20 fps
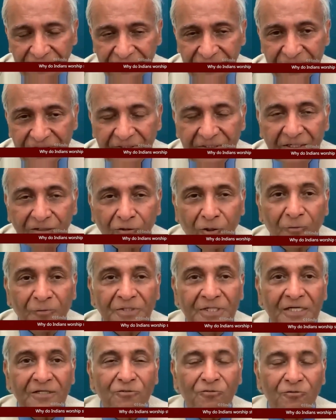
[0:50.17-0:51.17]
physical
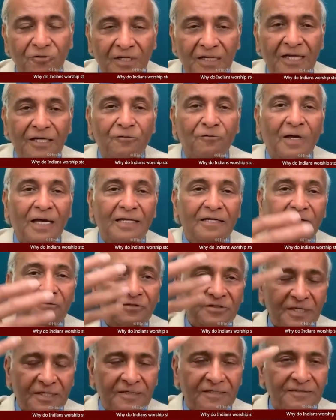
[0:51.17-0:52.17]
objects to relate to
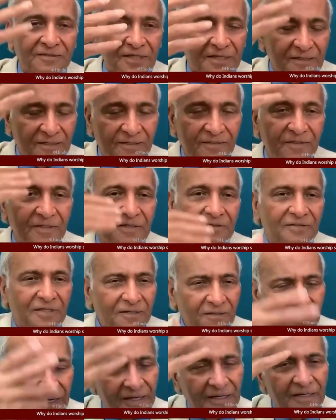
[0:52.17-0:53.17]
idea of subtle things,
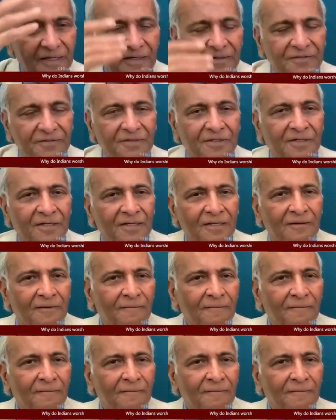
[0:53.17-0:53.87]
subtle ideas.